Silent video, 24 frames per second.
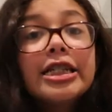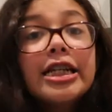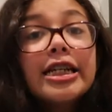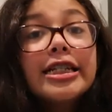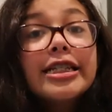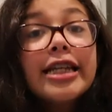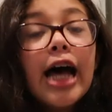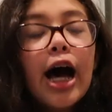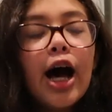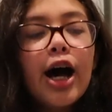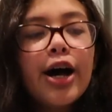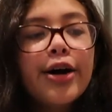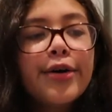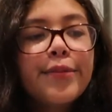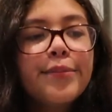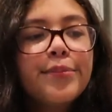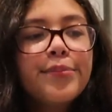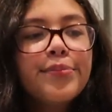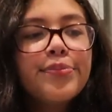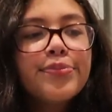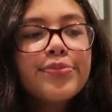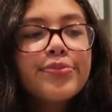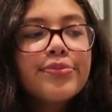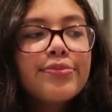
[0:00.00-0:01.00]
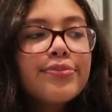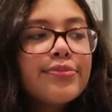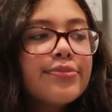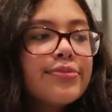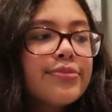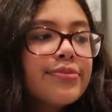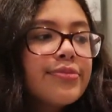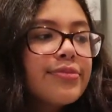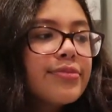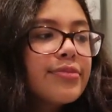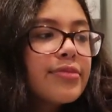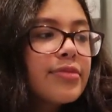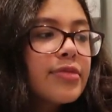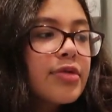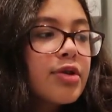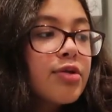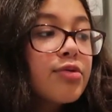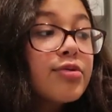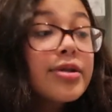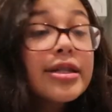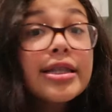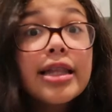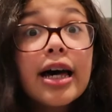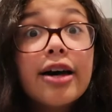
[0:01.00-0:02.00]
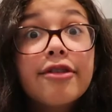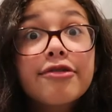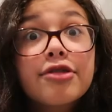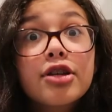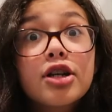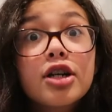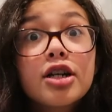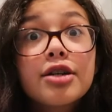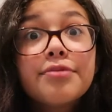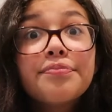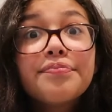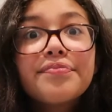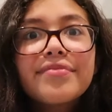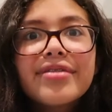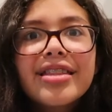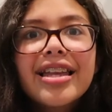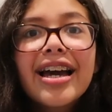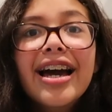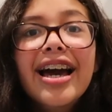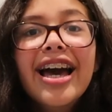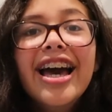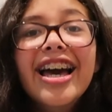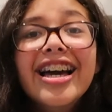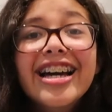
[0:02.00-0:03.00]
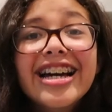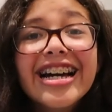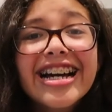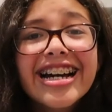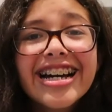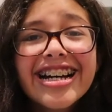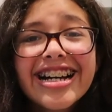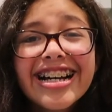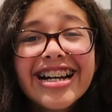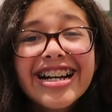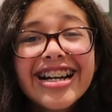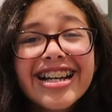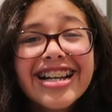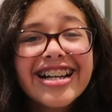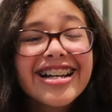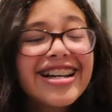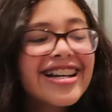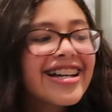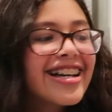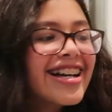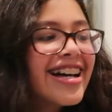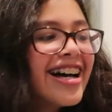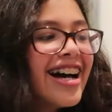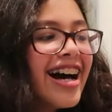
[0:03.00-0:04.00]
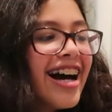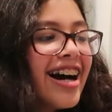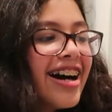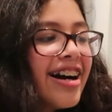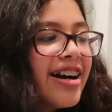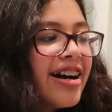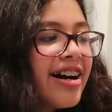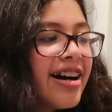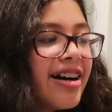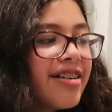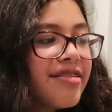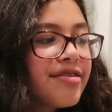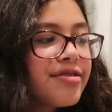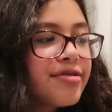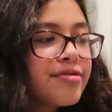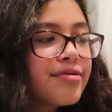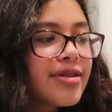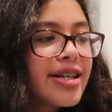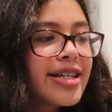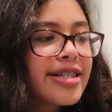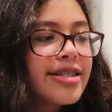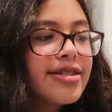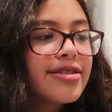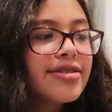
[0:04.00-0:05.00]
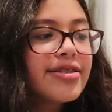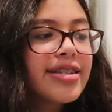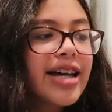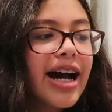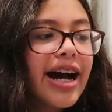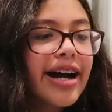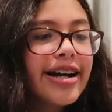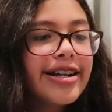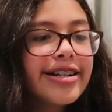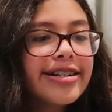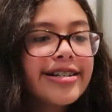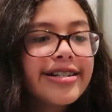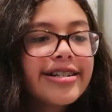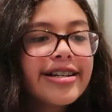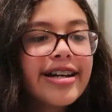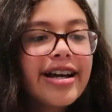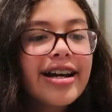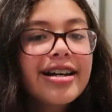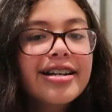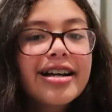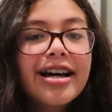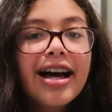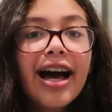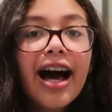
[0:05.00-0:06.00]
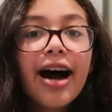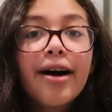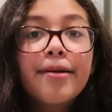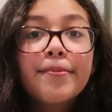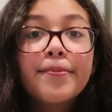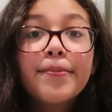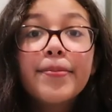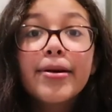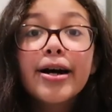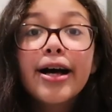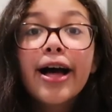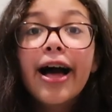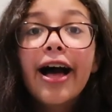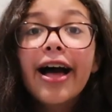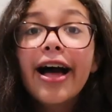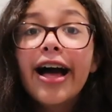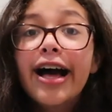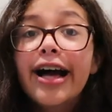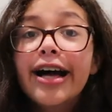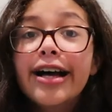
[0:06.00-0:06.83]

should, we left her. I was way too tired. But